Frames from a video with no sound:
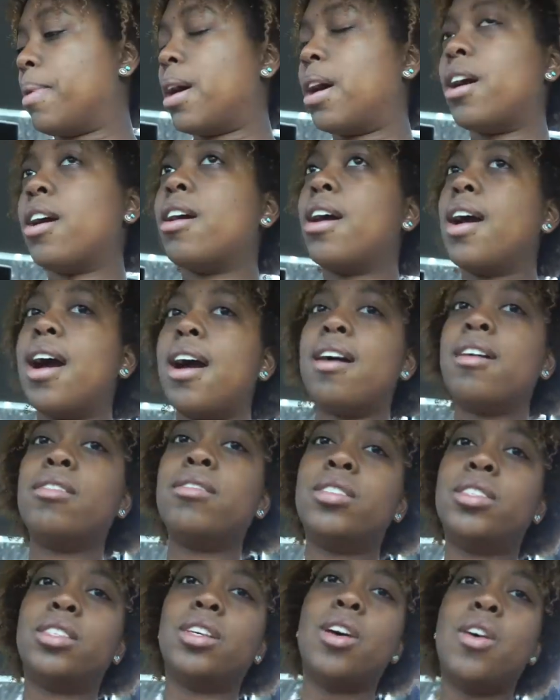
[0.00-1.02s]
at her
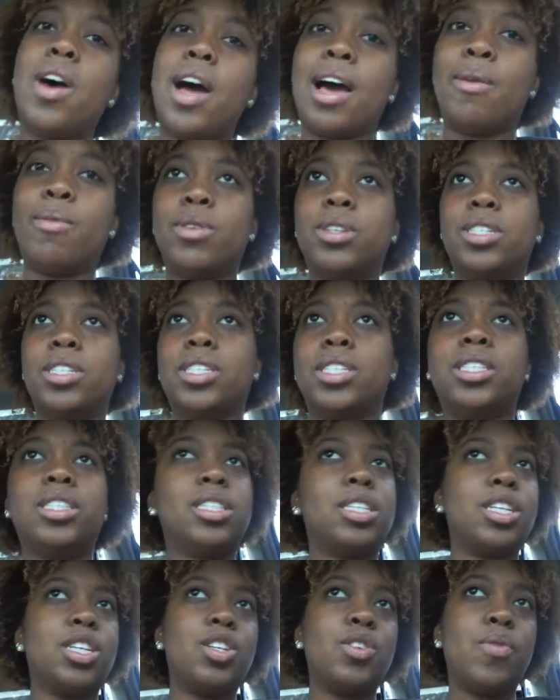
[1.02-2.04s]
house, so I will just
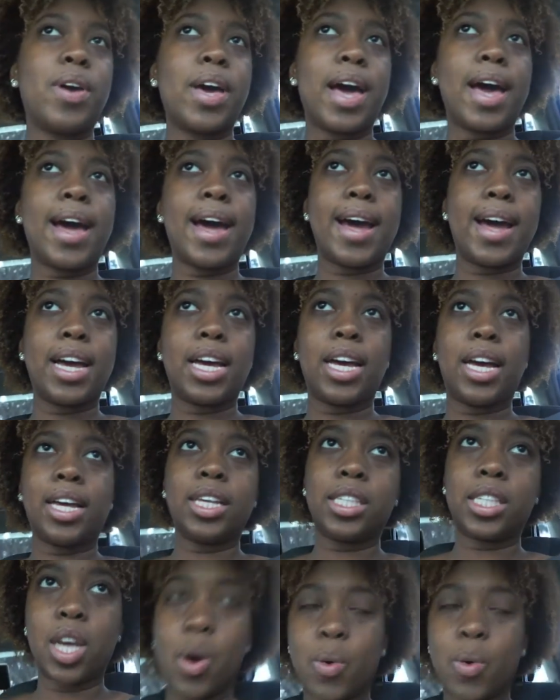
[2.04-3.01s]
see you guys